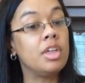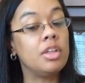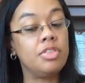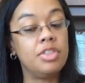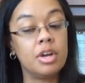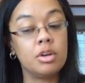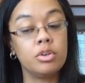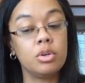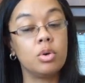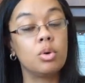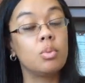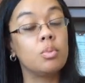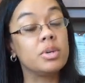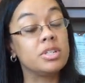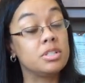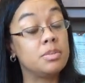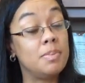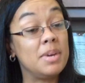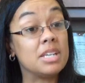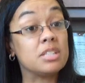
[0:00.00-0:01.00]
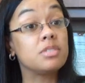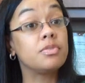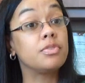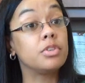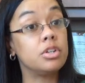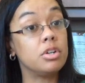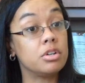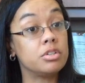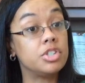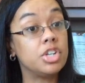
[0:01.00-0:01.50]
that they're doing what's best
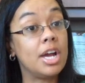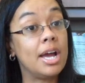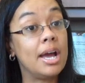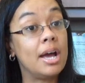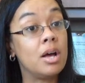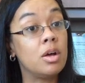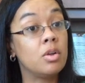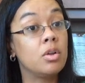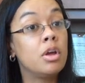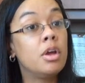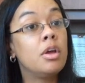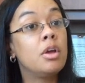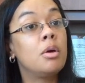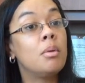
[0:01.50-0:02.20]
for your child